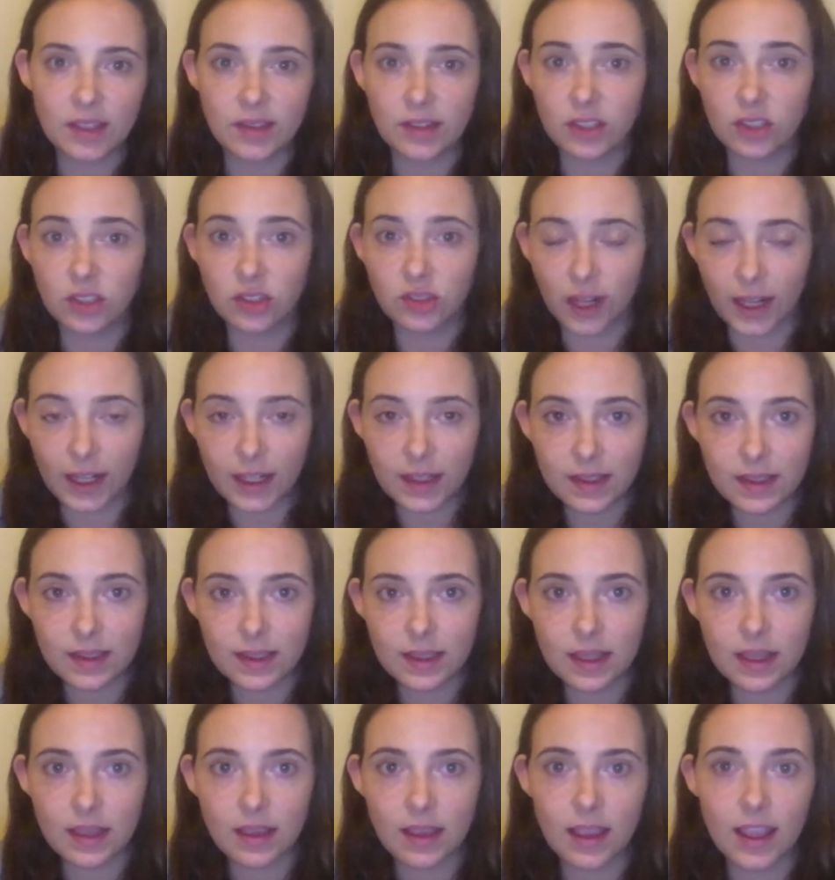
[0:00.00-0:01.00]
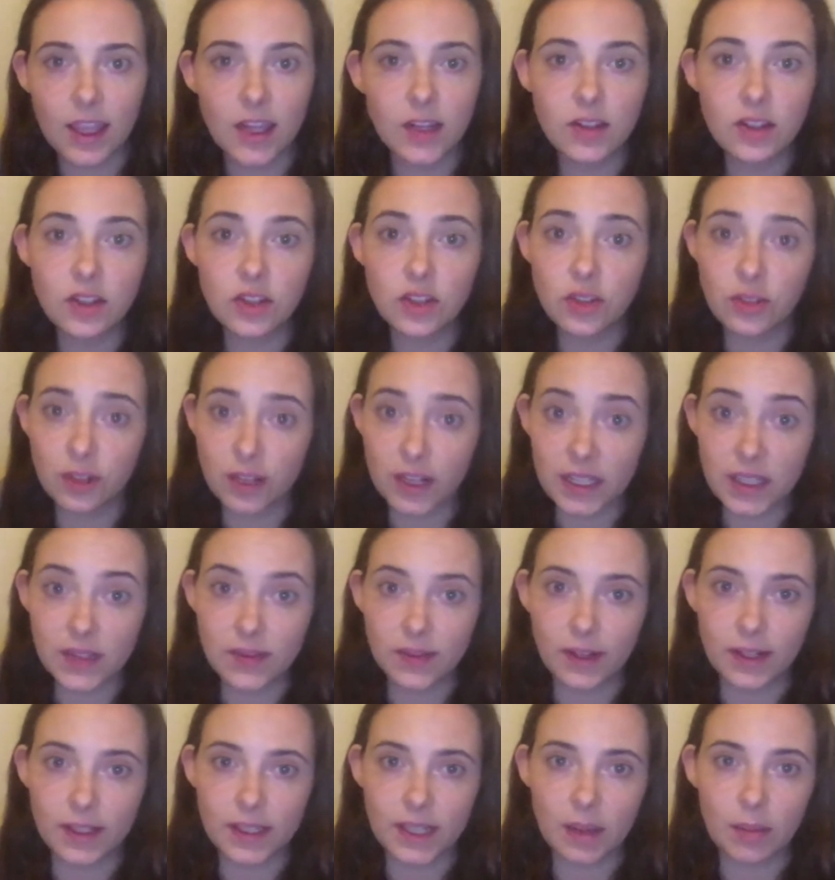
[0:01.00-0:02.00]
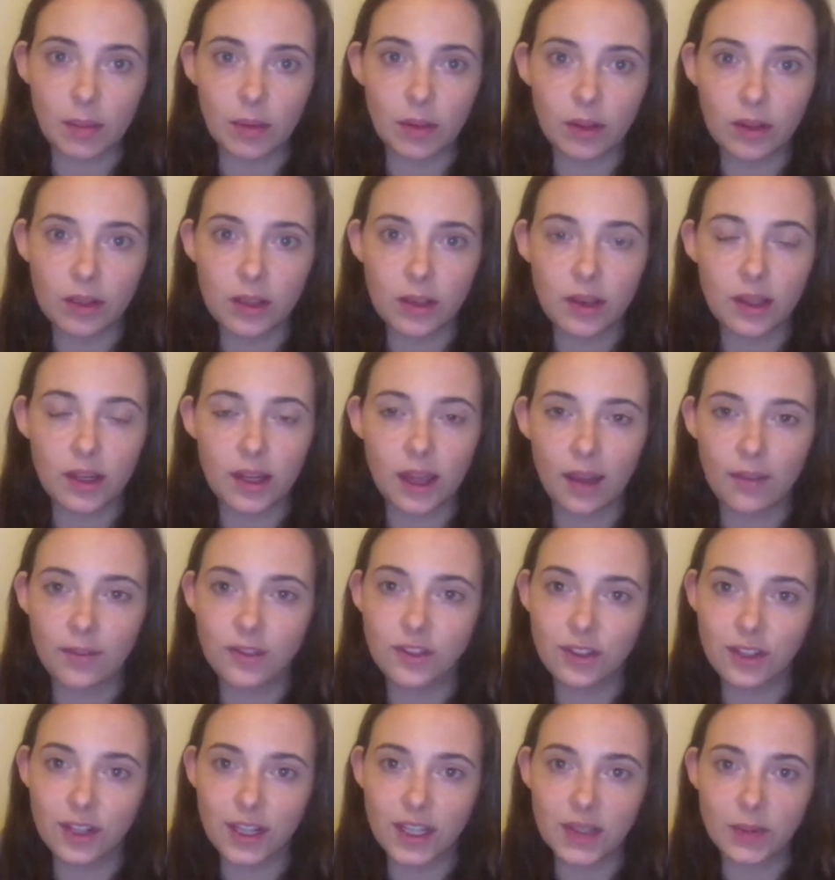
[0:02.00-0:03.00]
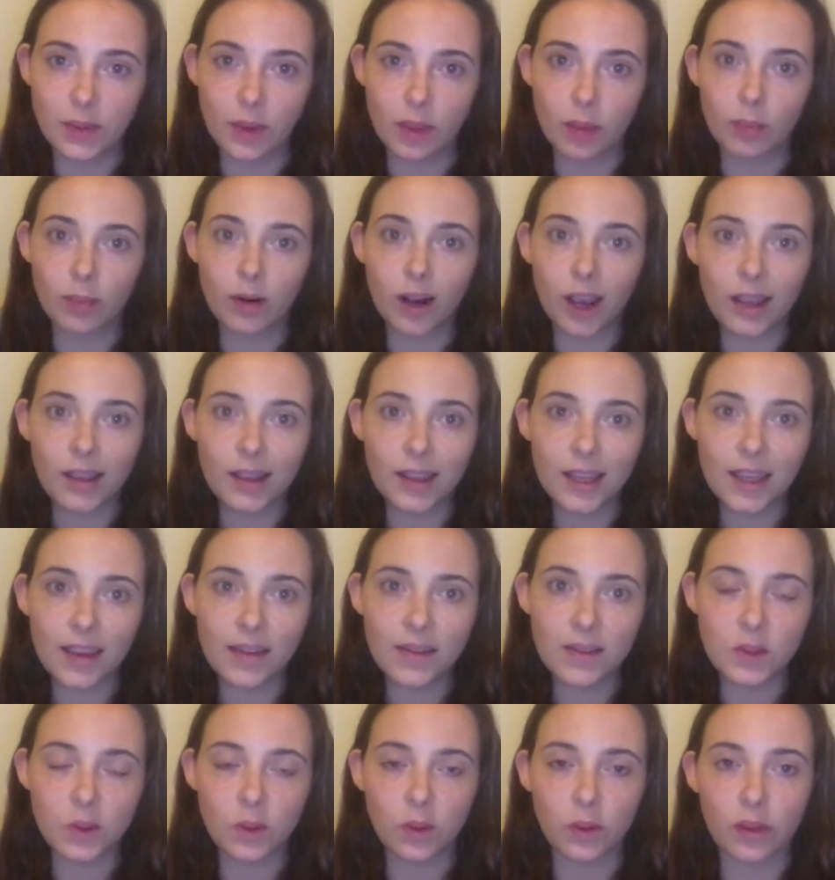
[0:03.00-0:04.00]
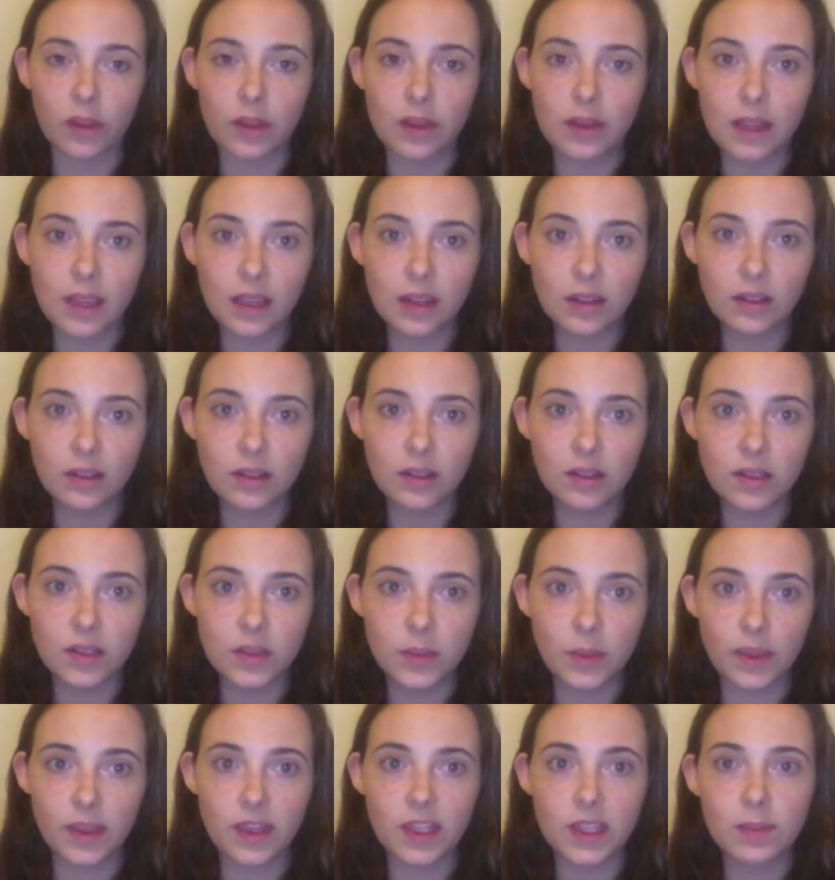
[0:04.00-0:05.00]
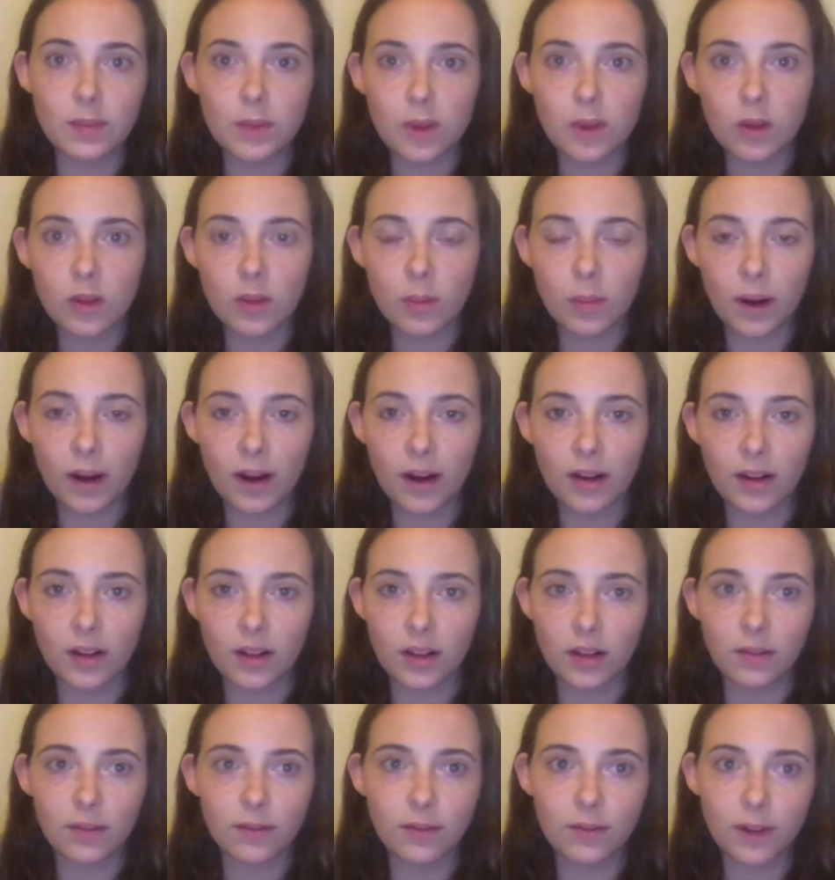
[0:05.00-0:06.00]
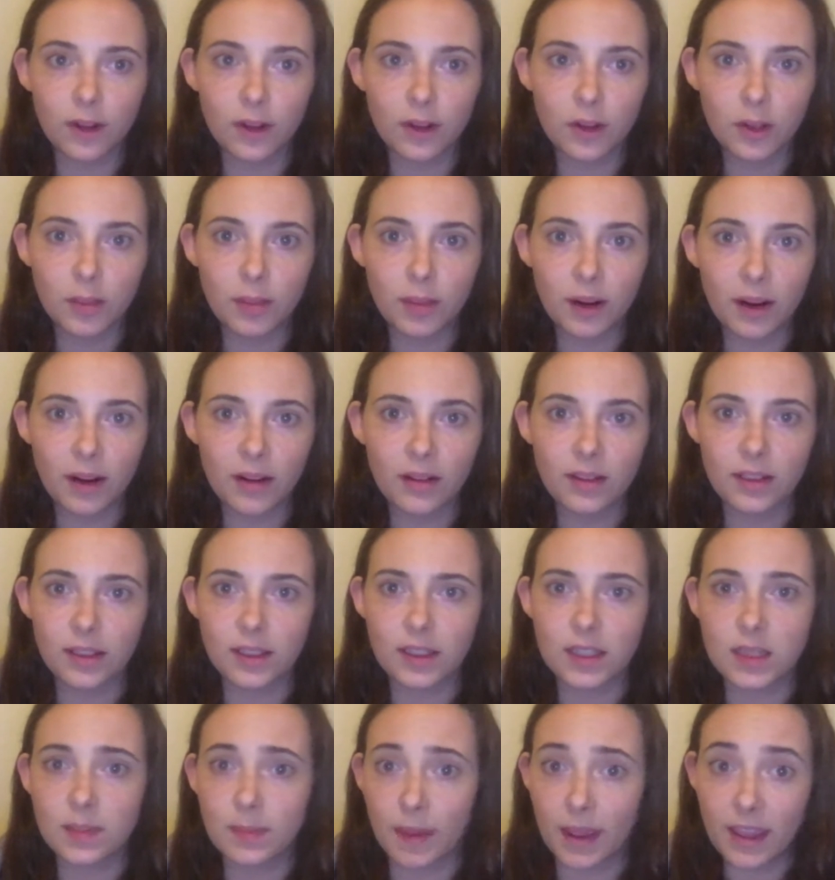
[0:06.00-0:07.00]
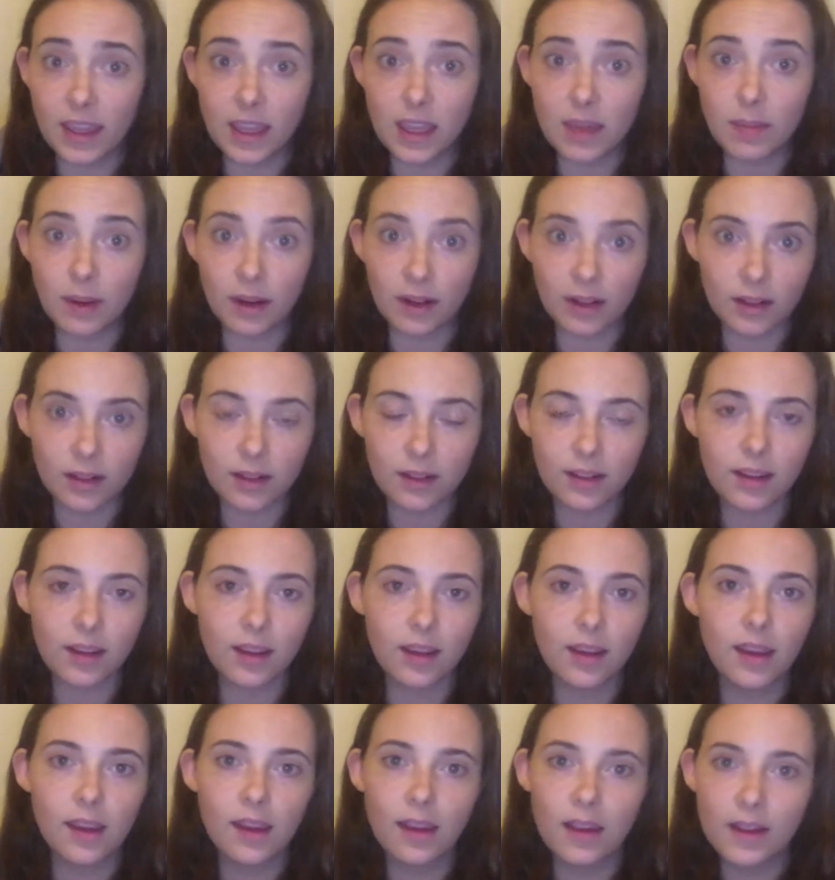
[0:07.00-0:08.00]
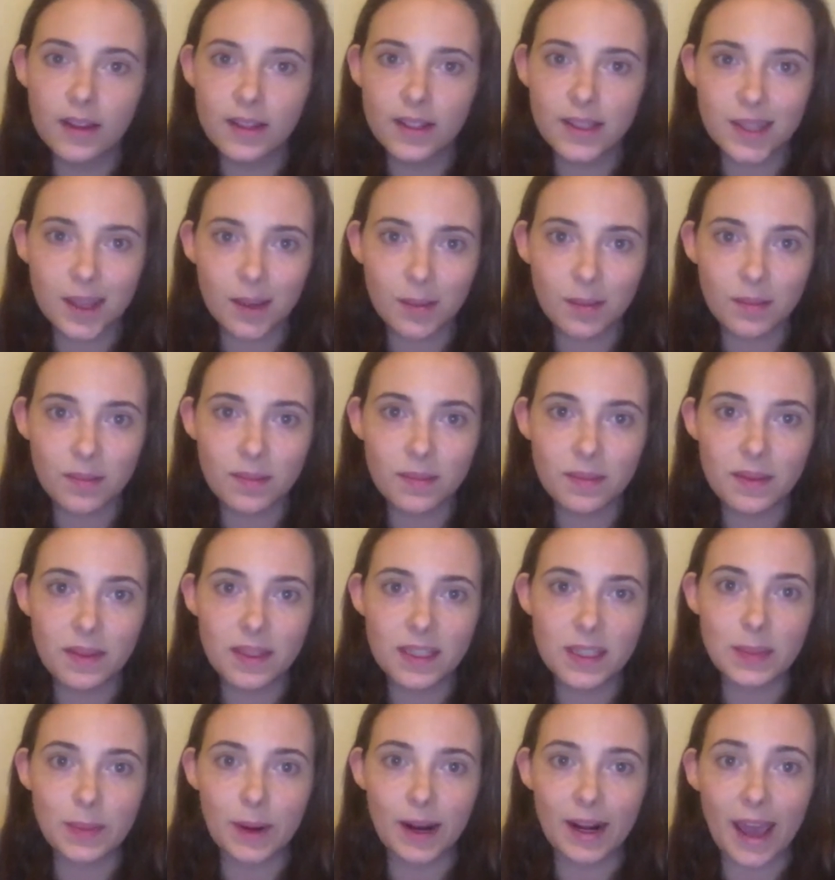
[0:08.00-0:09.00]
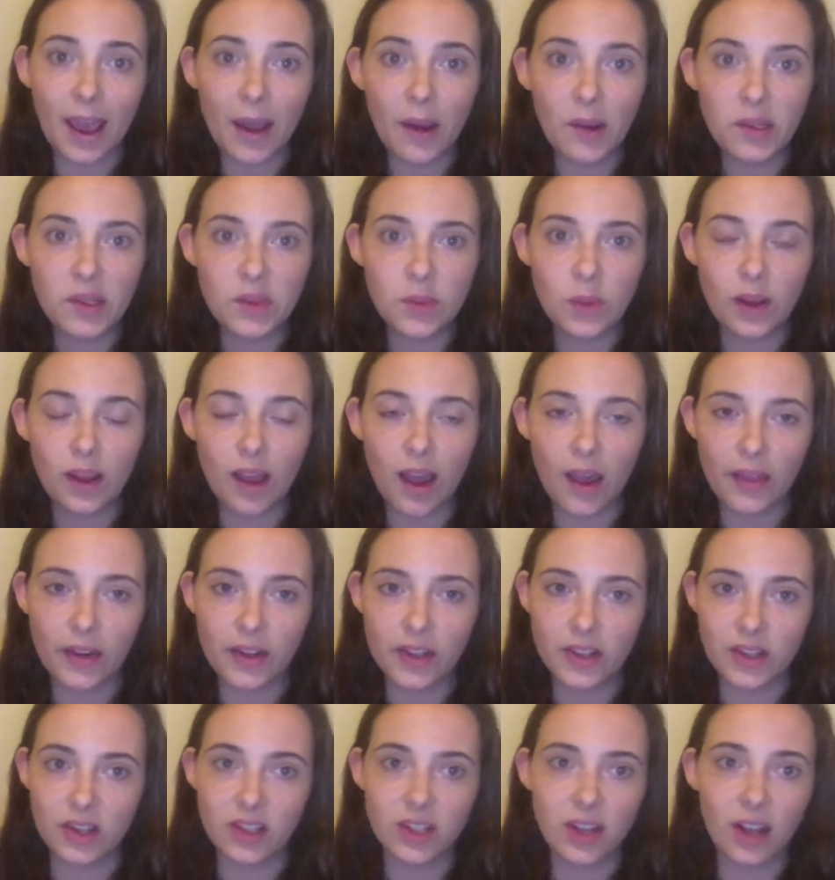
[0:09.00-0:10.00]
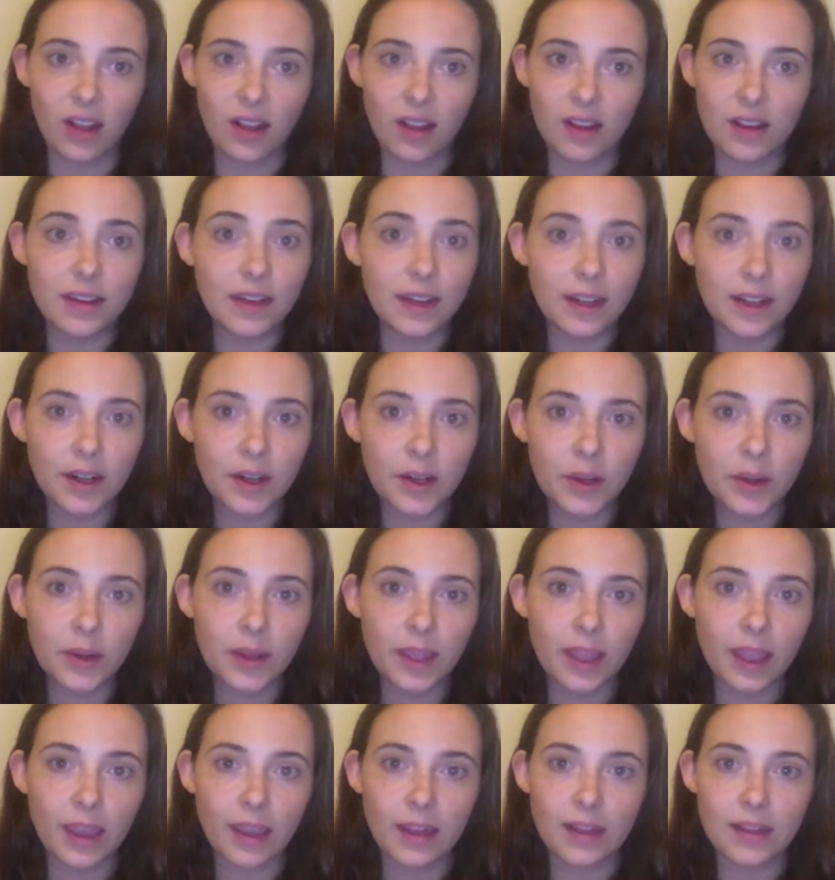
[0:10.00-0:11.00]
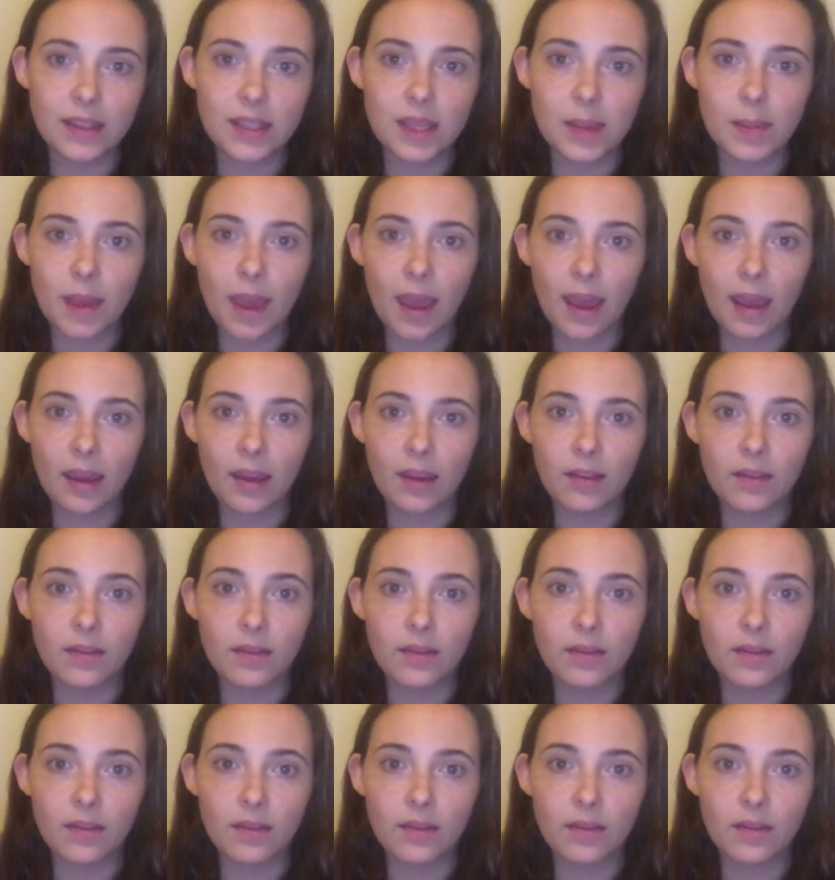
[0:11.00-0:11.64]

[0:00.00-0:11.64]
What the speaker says: traits. In trees, for example, you can have trees with broadleaves or with needles, with smooth bark or furrowed bark or spiky bark. Some spread out while others are tall and narrow, and some have